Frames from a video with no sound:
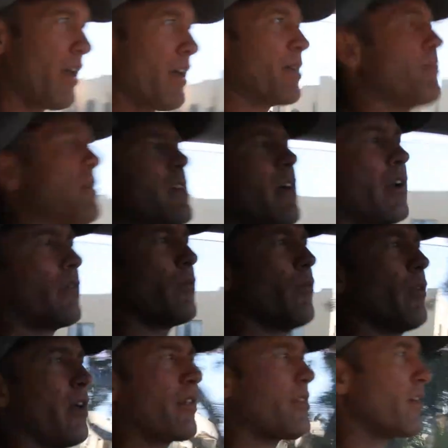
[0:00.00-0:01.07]
It can be done
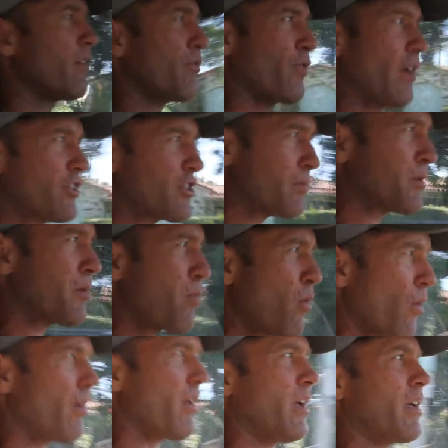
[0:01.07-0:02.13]
with friendship
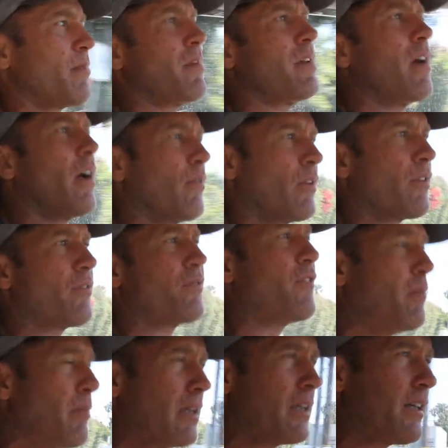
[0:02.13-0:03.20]
support. It can be done with
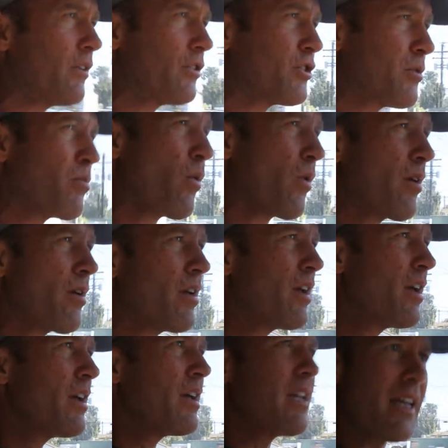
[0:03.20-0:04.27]
familial support.
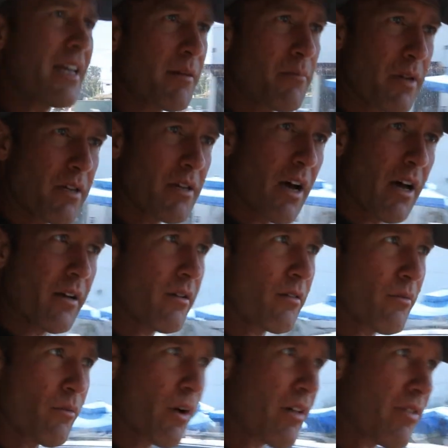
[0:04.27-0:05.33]
It can be
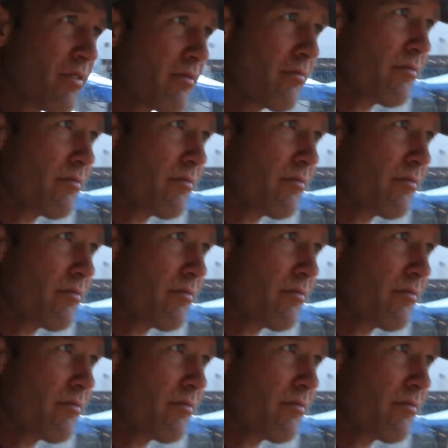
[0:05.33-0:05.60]
done with